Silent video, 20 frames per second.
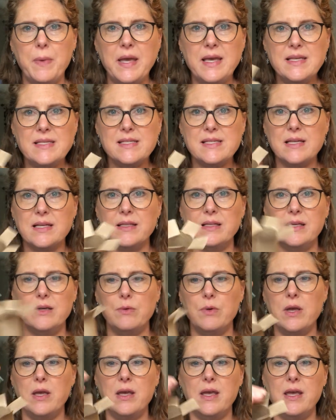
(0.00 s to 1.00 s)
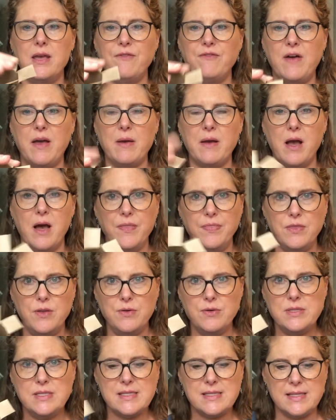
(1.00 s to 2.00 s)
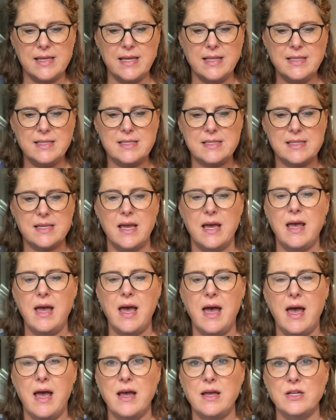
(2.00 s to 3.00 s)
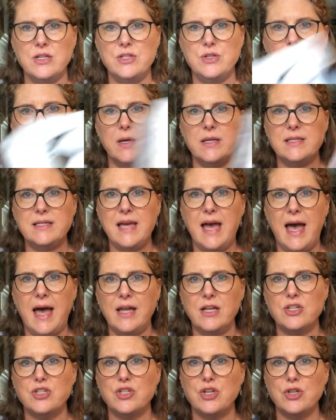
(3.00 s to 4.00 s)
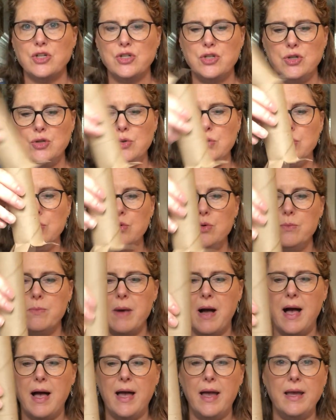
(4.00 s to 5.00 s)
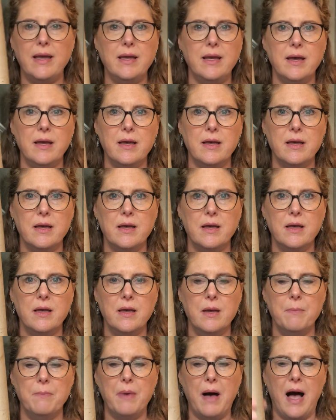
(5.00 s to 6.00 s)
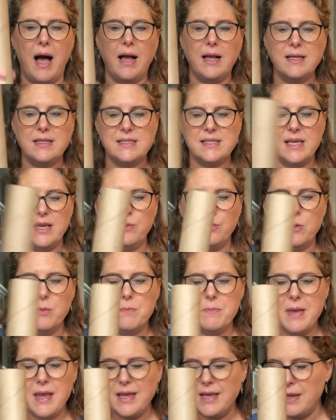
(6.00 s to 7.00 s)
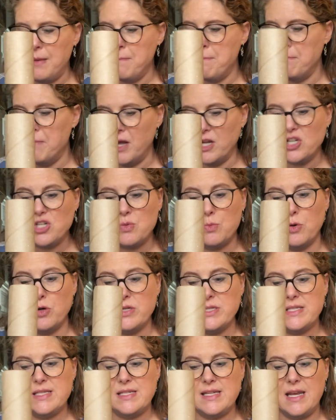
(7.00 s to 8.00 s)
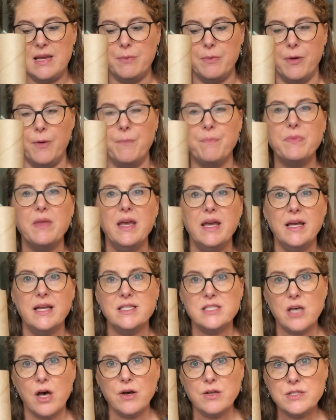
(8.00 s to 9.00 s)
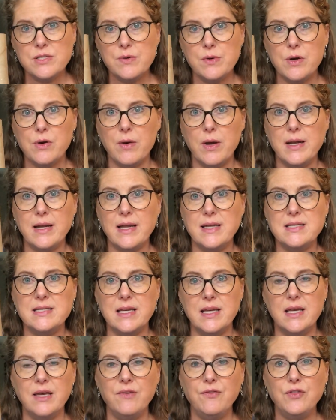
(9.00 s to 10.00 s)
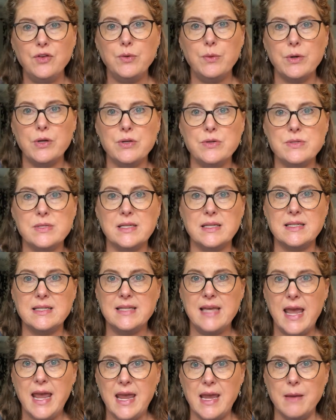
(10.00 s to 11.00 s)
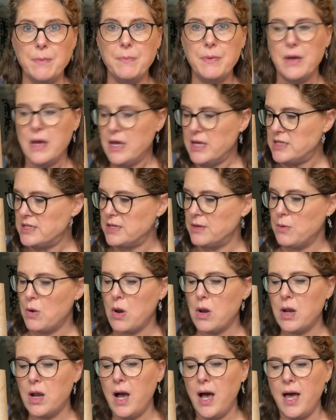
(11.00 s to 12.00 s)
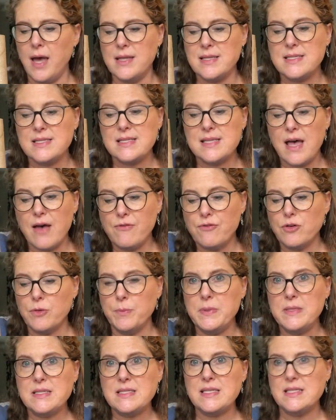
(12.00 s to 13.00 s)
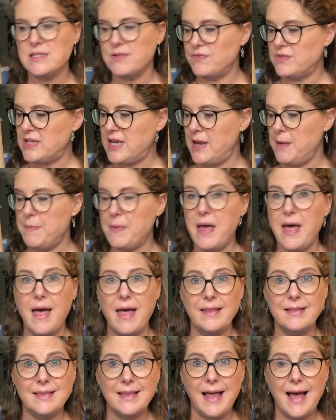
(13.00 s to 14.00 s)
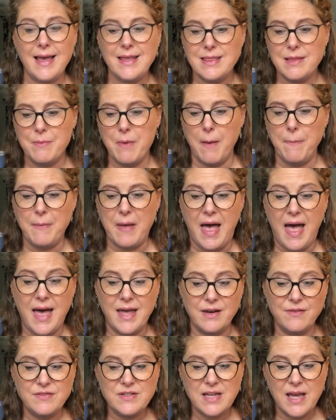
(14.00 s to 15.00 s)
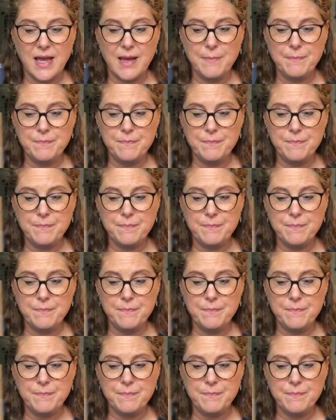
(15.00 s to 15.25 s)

basically, if I cut those slits to attach to my box, it will make it much more stable. It's also a great idea if you are using tape to cut several pieces of tape and line them up ahead of time,